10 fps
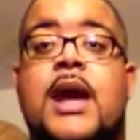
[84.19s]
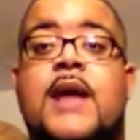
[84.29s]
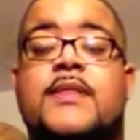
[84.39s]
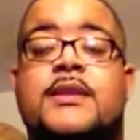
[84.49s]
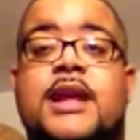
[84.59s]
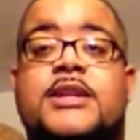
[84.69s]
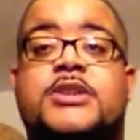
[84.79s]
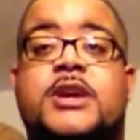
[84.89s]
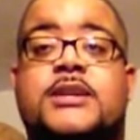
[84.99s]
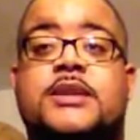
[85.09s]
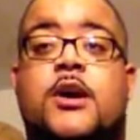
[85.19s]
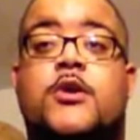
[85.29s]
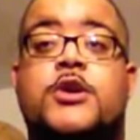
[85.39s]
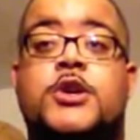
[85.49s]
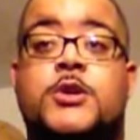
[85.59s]
And the next track is
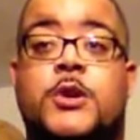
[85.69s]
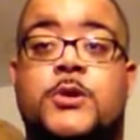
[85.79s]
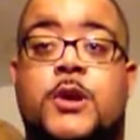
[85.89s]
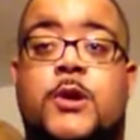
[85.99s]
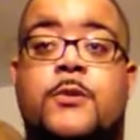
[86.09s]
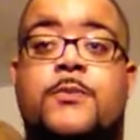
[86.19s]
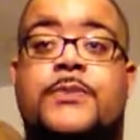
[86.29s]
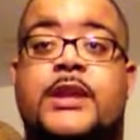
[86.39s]
called You Don't Know.